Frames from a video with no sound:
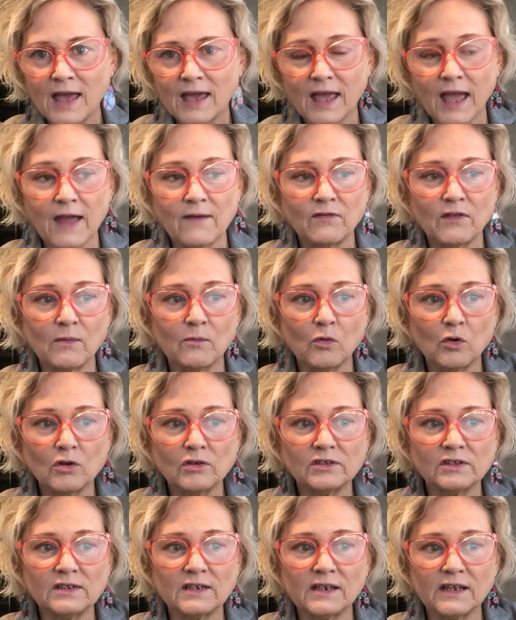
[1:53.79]
gave them
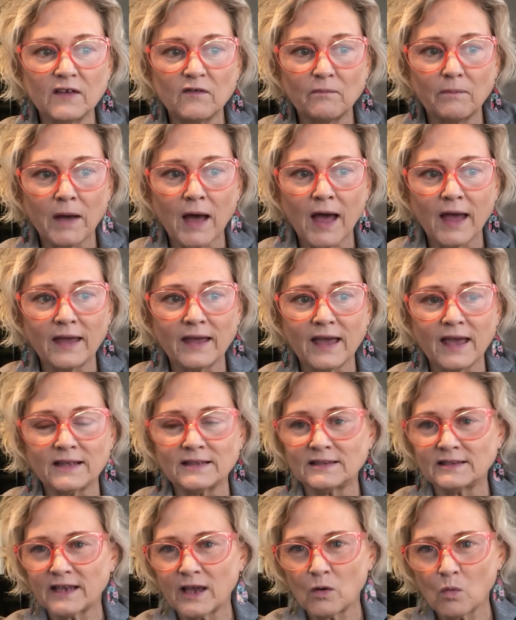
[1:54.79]
rules to live by,
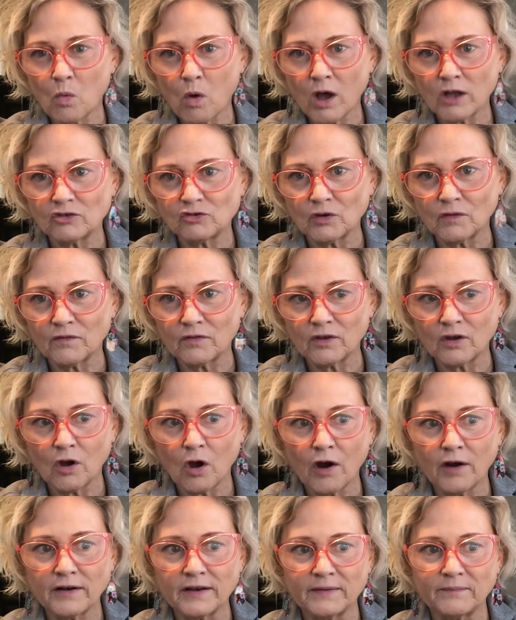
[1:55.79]
and set watch over the
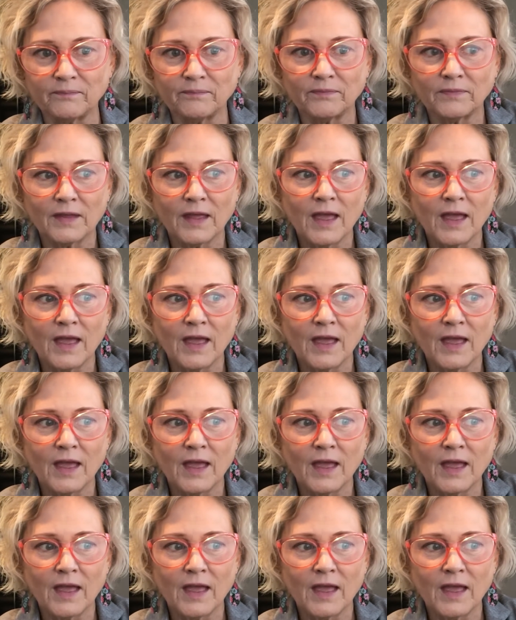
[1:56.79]
garden.